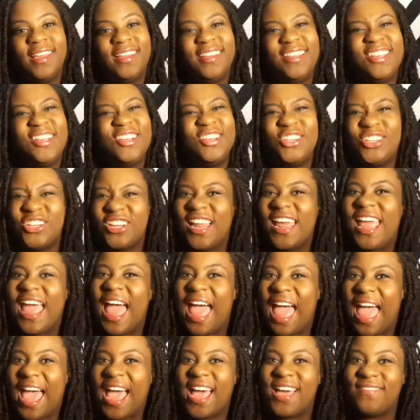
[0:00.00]
Usually I
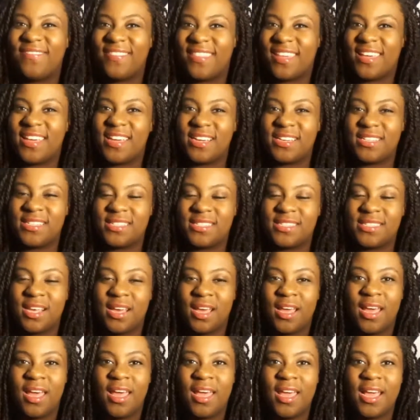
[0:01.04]
have this,
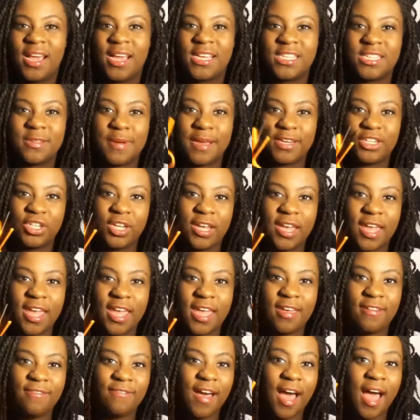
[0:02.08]
especially
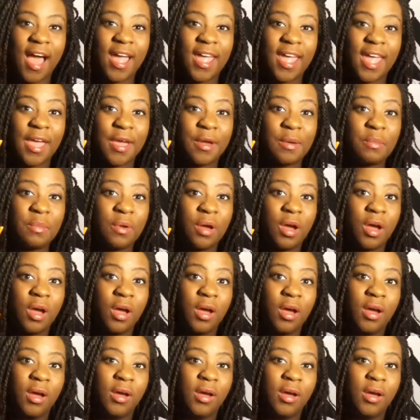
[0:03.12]
if I am